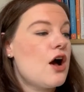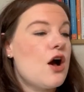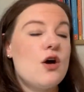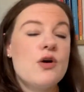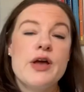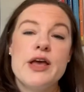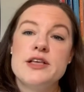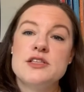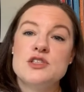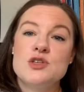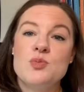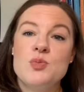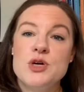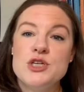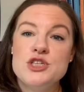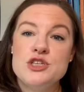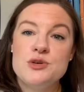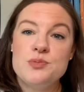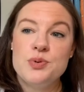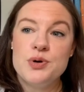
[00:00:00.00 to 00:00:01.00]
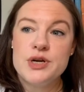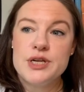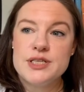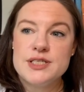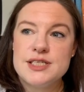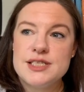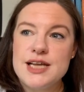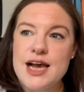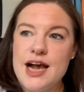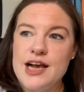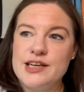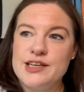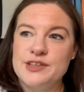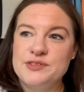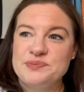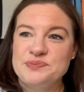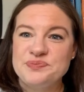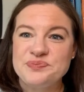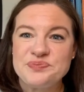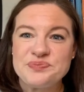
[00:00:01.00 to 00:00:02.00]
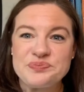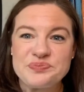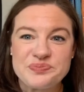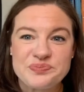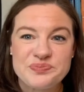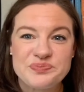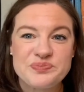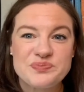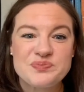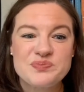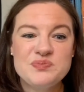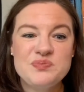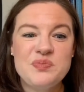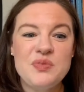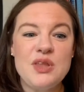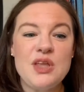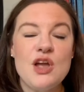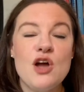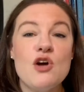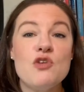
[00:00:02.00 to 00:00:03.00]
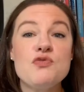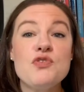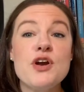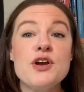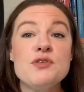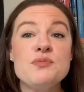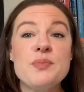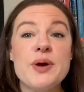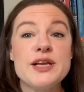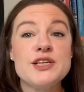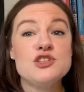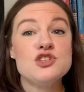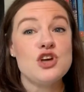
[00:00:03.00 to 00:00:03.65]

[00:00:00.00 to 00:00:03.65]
Okay, so what do you put in stock? A friend of mine